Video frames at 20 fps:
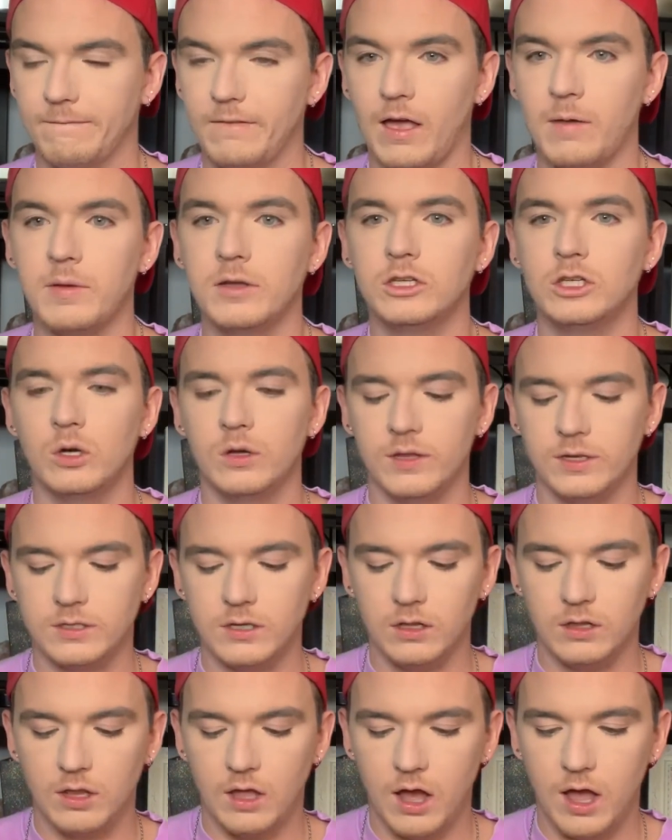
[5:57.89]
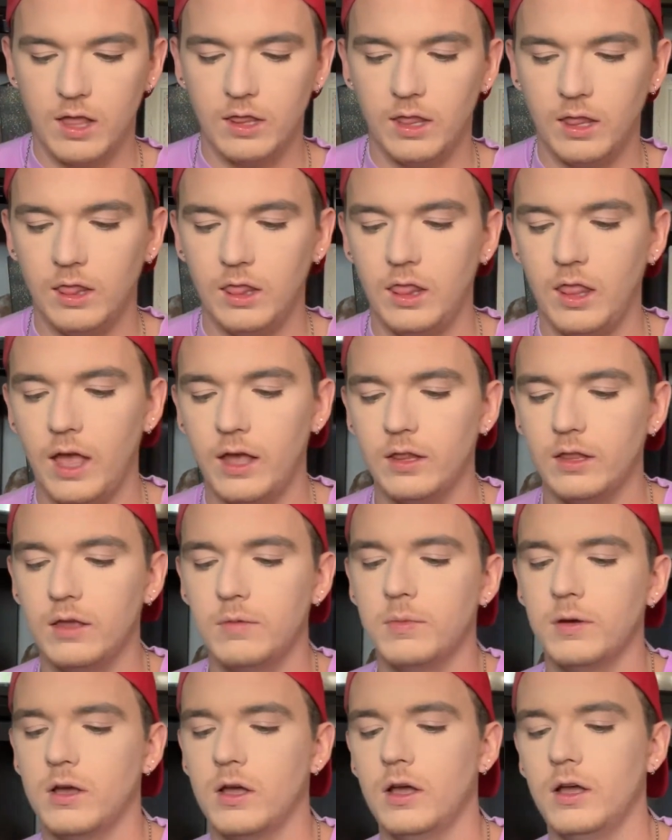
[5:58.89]
I've been doing this a lot
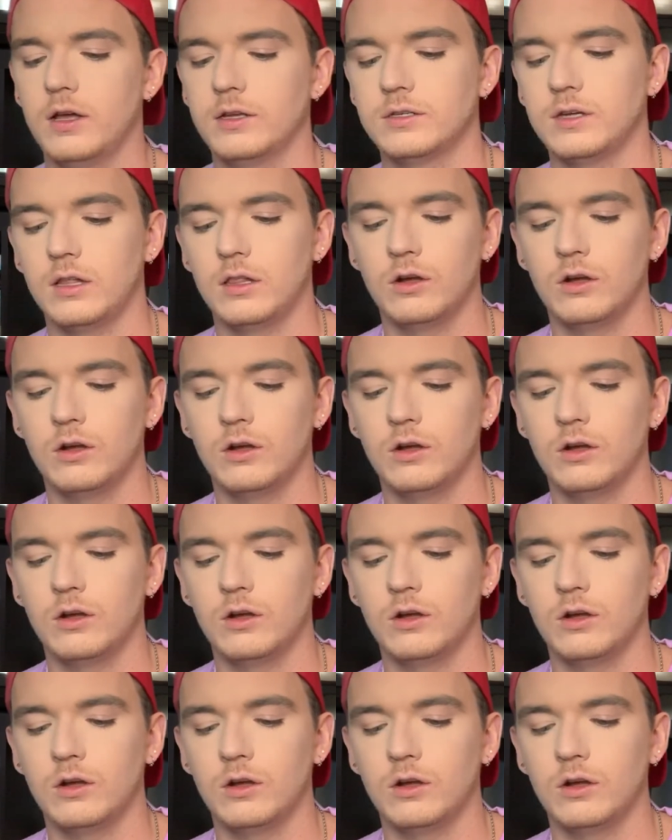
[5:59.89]
lately because